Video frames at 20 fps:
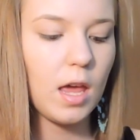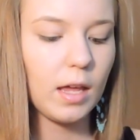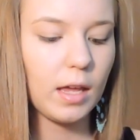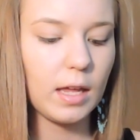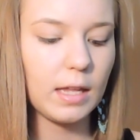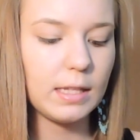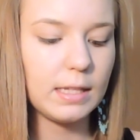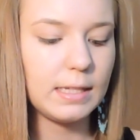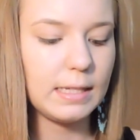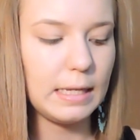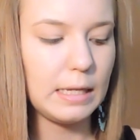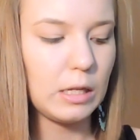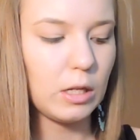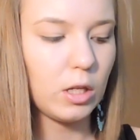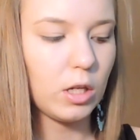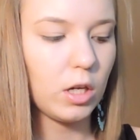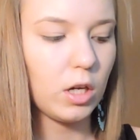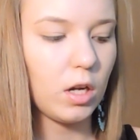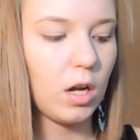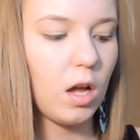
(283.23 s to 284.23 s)

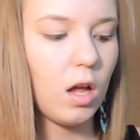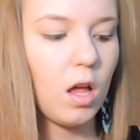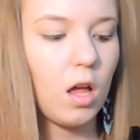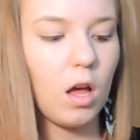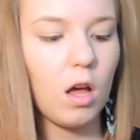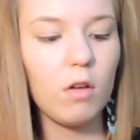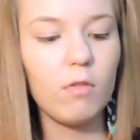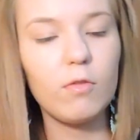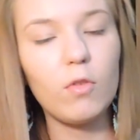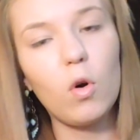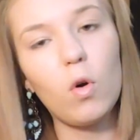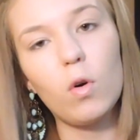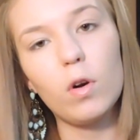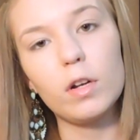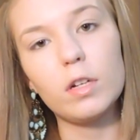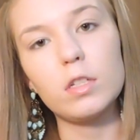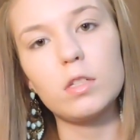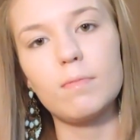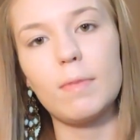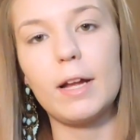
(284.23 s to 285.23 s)
concealer, of
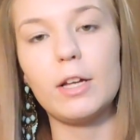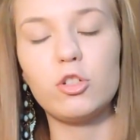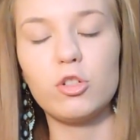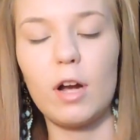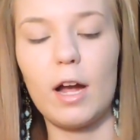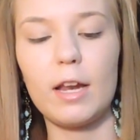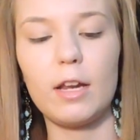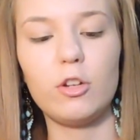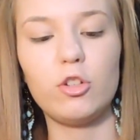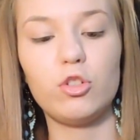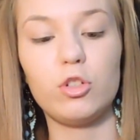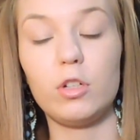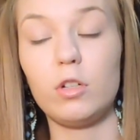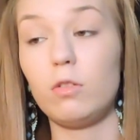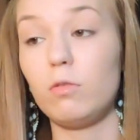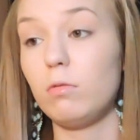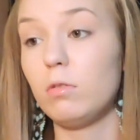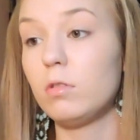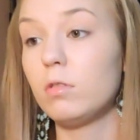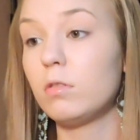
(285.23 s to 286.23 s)
course, my tried and
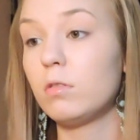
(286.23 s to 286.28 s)
true.